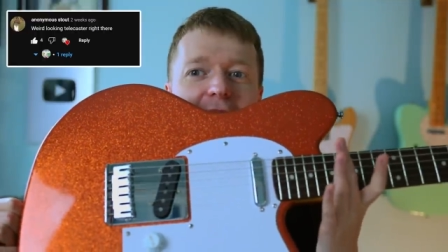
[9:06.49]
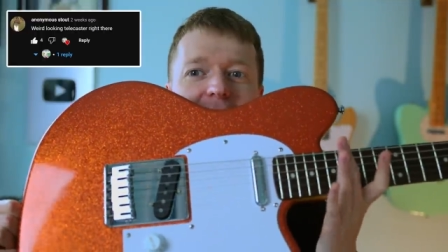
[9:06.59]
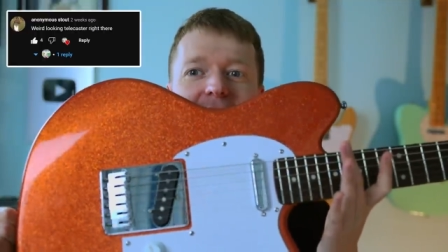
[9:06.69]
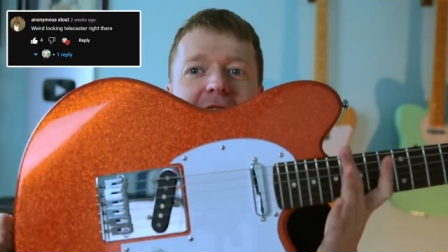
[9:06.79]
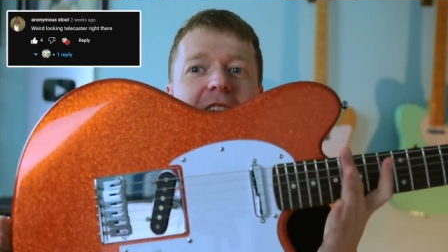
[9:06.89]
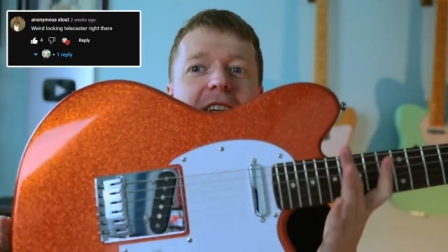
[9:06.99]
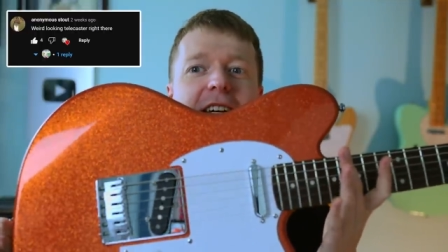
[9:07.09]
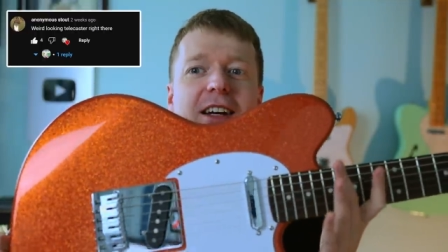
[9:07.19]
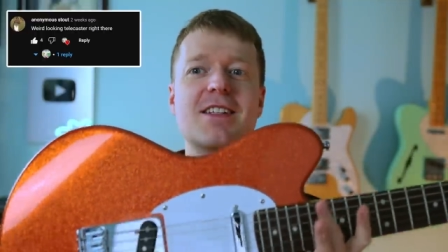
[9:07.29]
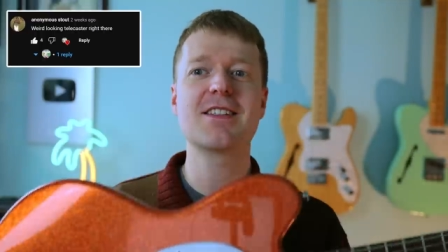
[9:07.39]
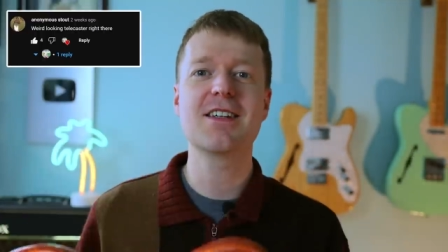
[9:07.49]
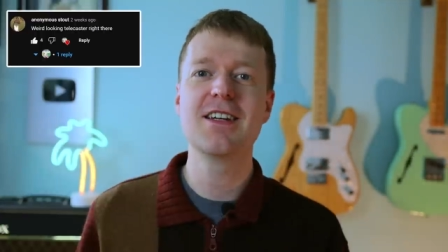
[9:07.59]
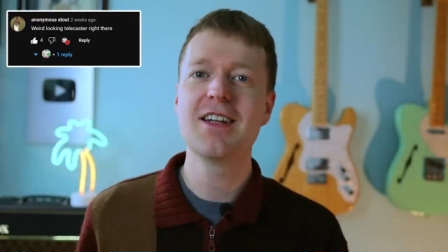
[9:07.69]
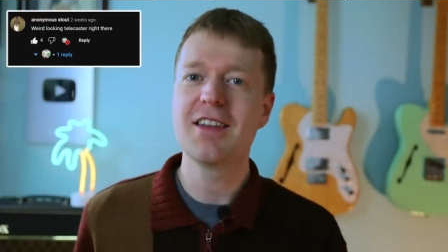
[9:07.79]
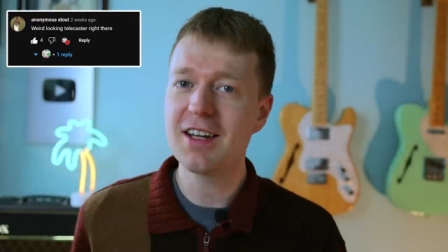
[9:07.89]
It's a Telecaster
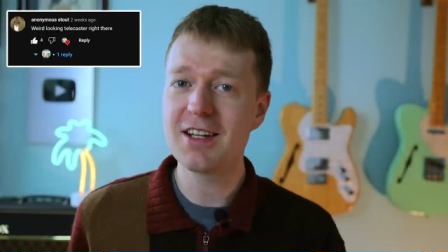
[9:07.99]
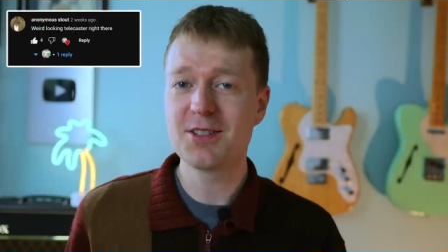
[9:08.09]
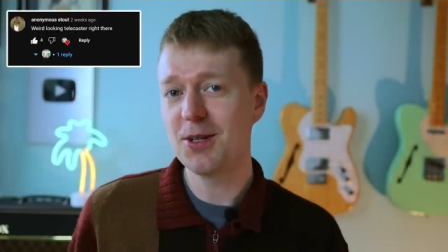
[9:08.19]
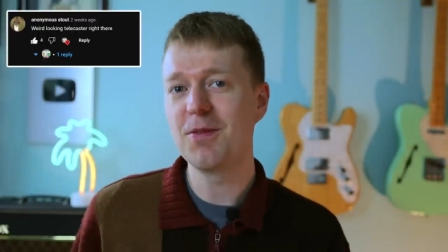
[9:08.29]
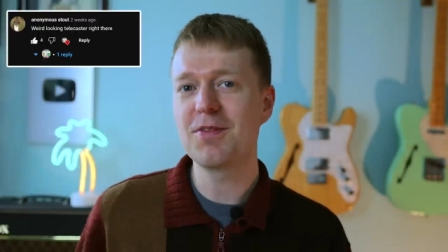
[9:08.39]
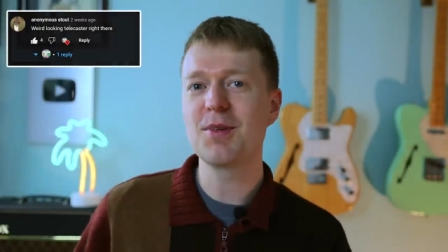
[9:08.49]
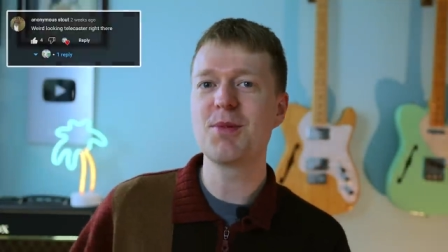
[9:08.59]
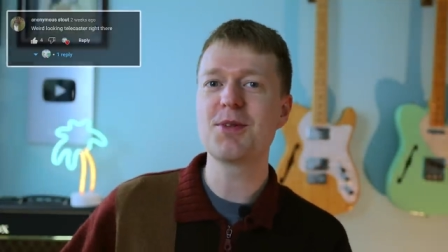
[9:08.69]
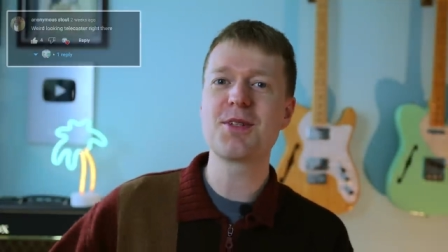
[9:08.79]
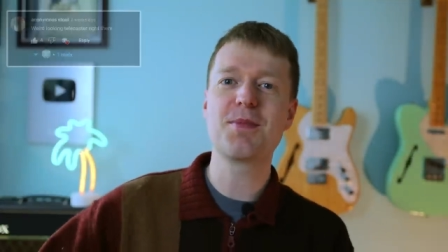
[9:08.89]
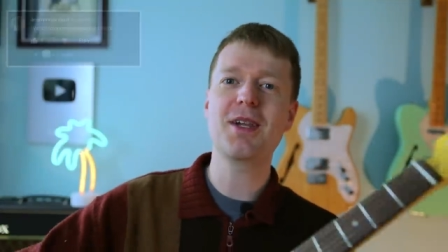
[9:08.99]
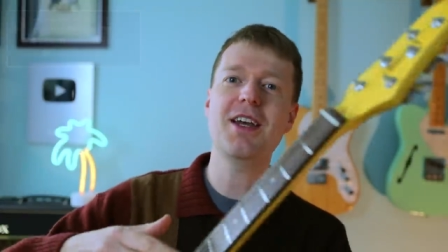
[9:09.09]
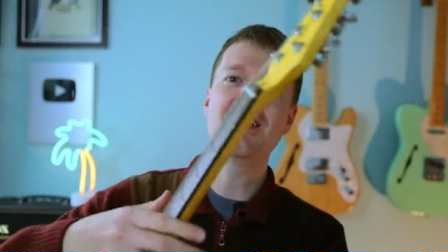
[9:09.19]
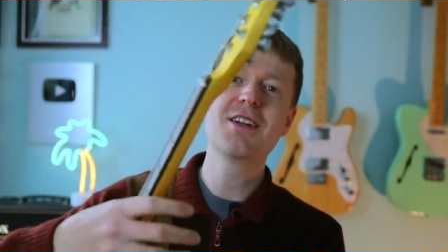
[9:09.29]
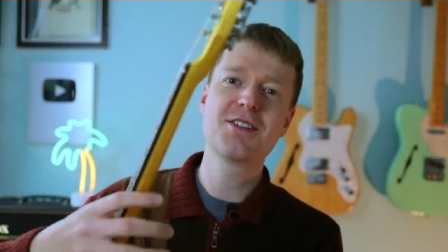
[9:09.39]
that is comfortable to
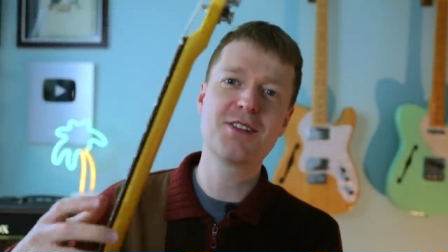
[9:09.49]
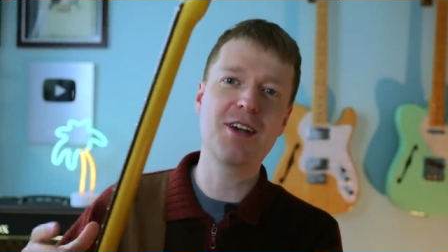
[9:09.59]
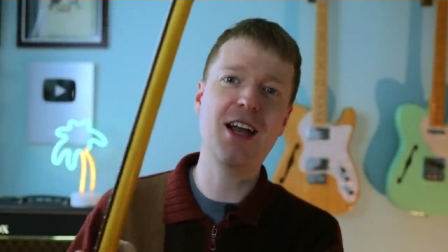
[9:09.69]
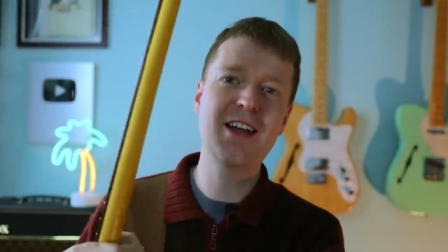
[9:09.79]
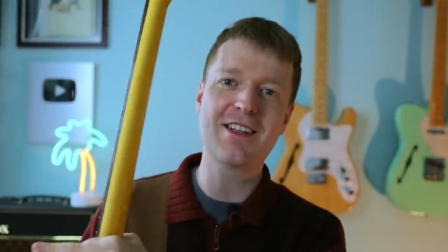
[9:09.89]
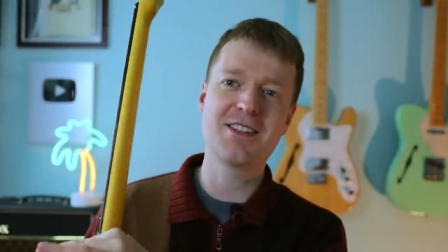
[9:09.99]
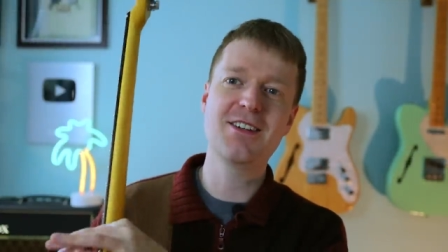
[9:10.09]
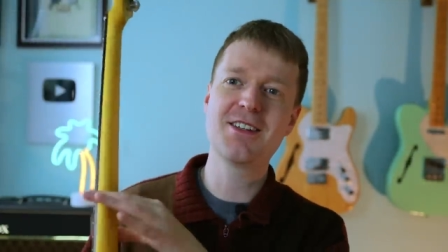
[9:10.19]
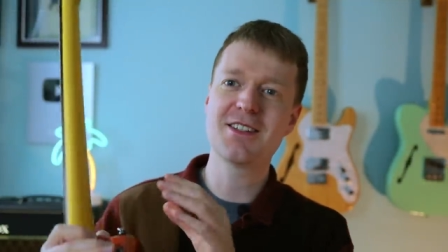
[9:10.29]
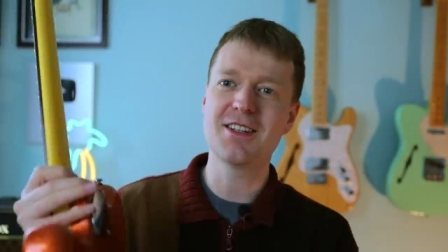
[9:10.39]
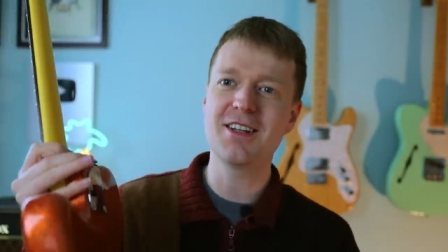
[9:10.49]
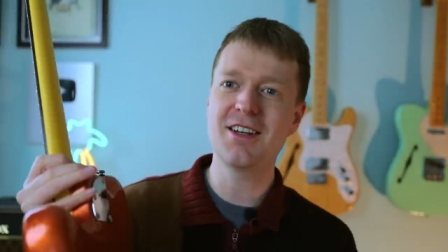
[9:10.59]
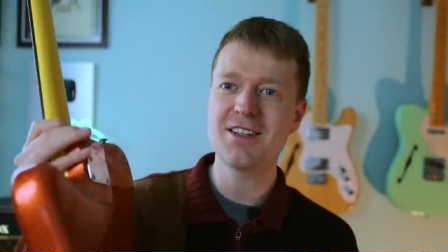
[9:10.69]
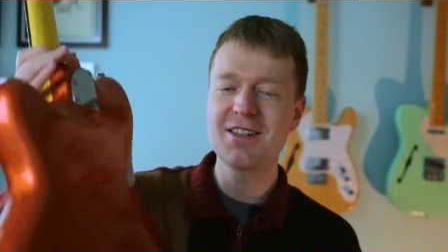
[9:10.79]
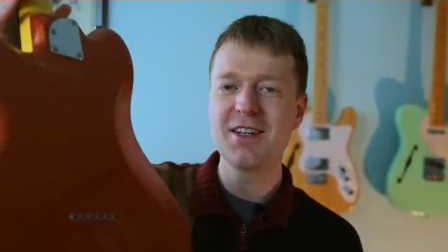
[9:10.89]
play, so, and it's nice and
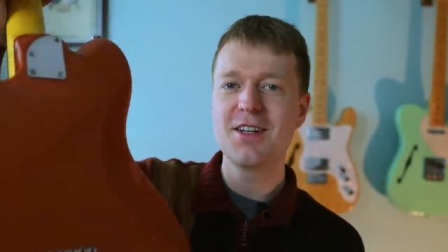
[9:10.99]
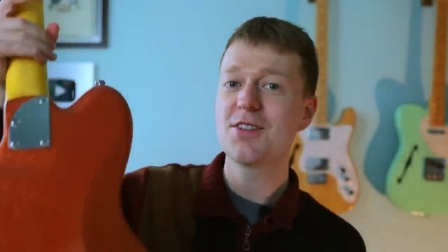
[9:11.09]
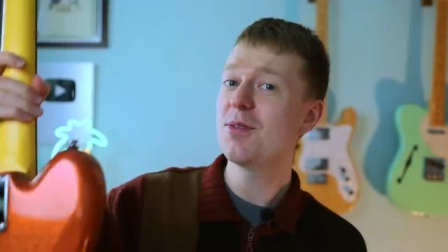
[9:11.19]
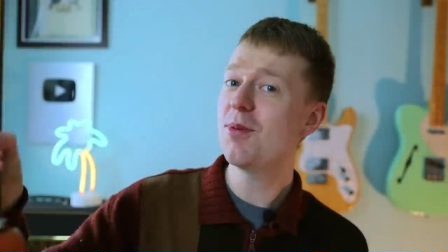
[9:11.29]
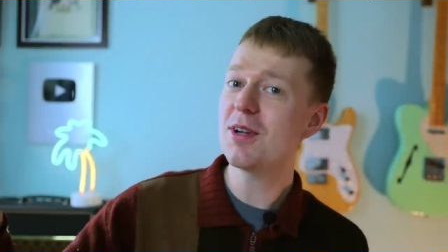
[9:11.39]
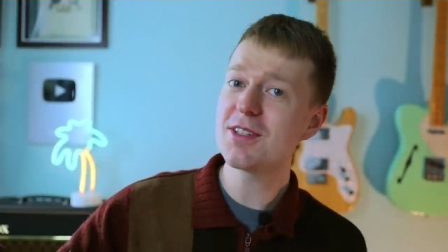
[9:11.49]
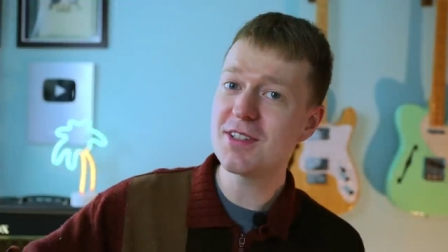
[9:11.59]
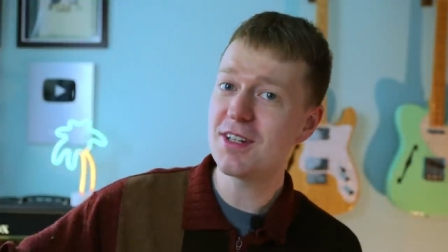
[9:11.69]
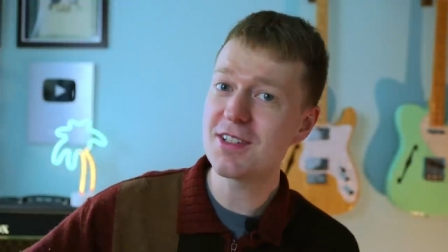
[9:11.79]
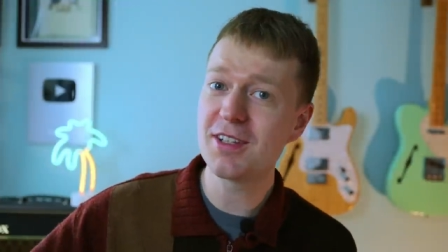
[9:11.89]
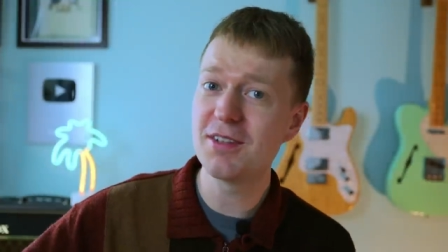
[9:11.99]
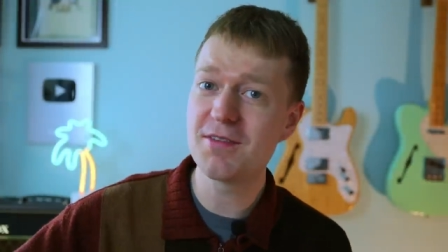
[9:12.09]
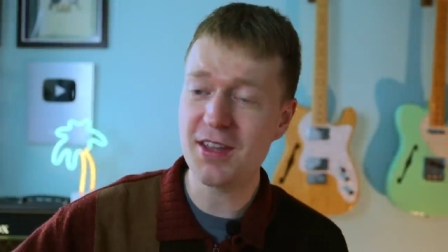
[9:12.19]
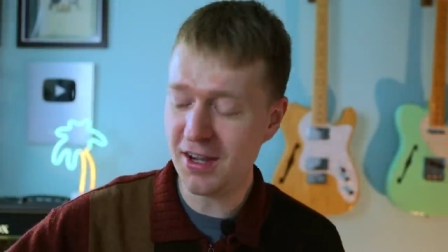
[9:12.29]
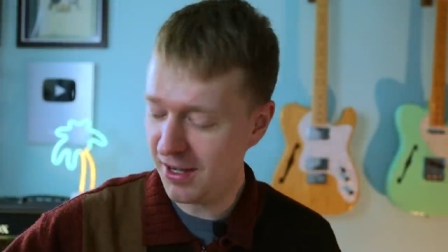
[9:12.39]
light, so what's not to
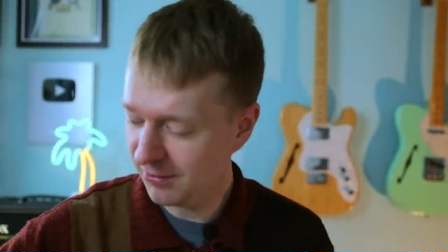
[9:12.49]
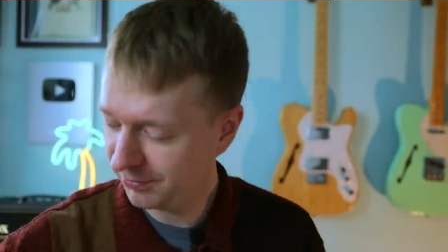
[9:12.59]
love there?